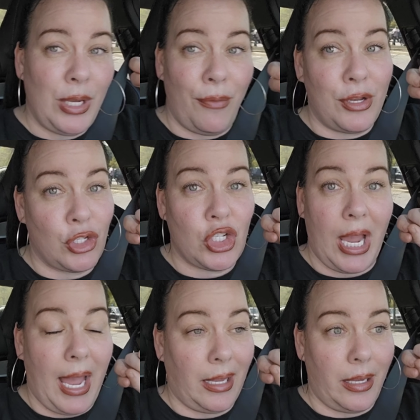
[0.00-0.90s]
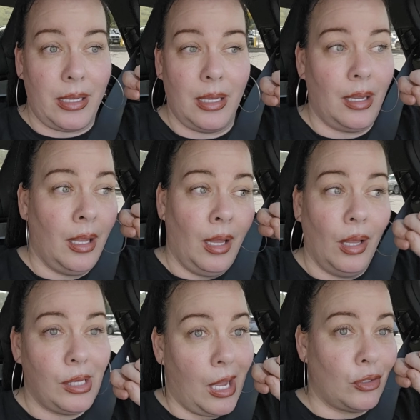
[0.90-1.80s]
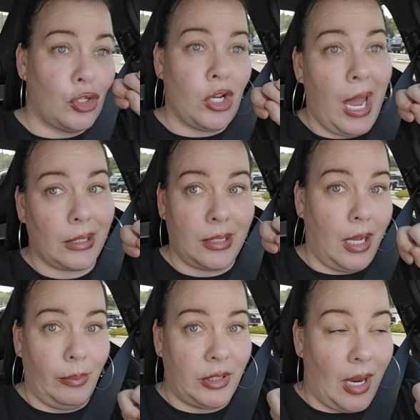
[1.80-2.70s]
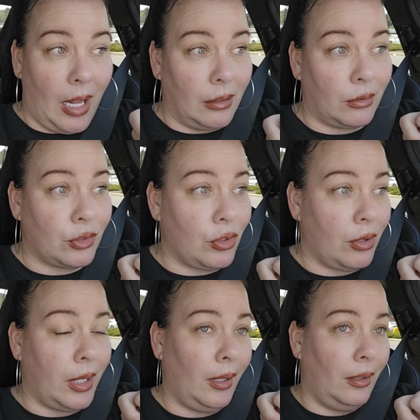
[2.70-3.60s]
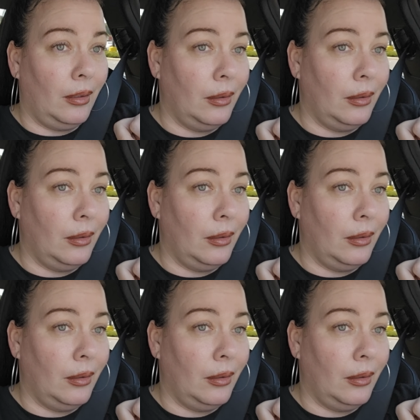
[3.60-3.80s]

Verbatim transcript: We have a Jackie, a jacked up Dollar Tree.